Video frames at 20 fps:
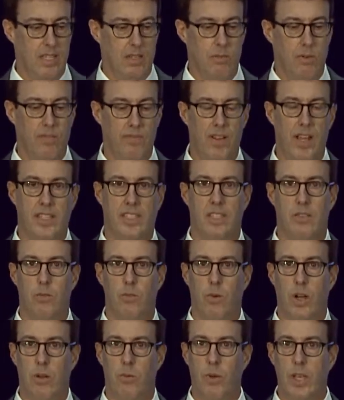reflected in
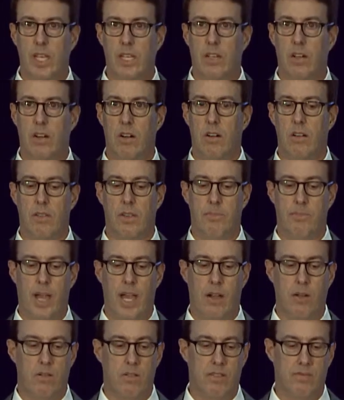what we call the
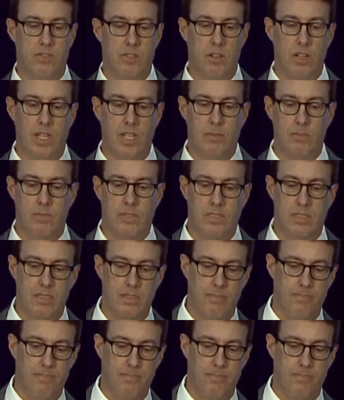power of dreams.